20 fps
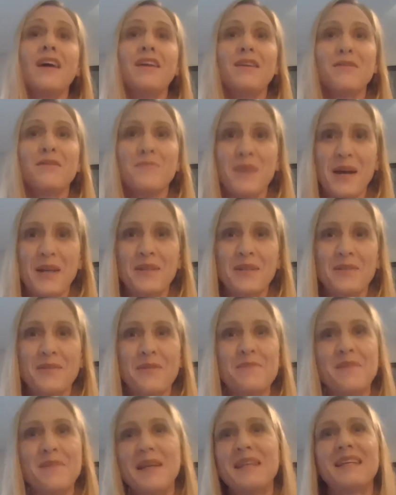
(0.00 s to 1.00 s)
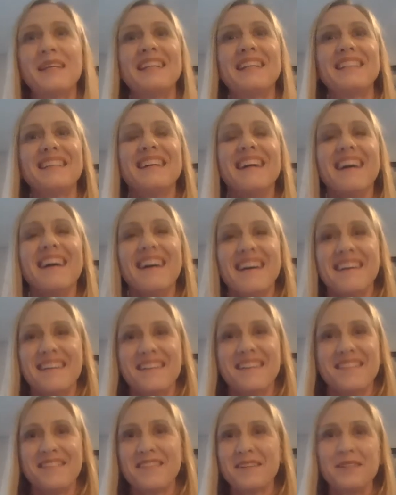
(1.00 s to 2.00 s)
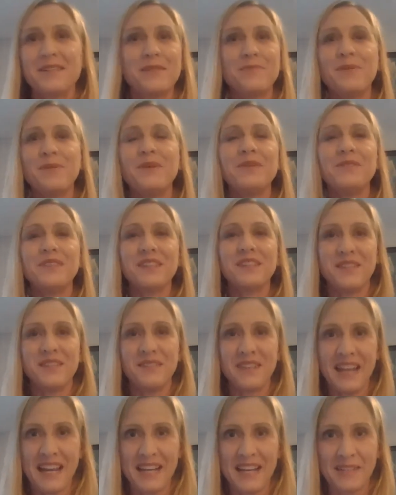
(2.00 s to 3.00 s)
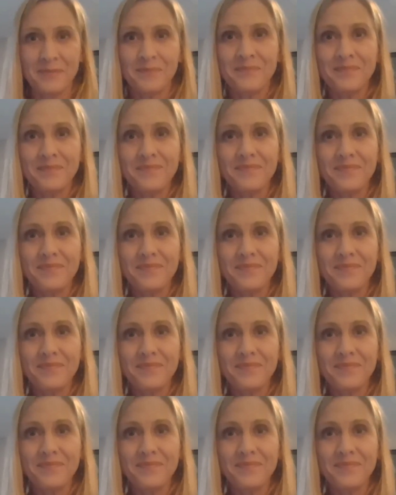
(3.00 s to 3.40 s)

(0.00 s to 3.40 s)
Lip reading: You might as well make it look as beautiful as you can.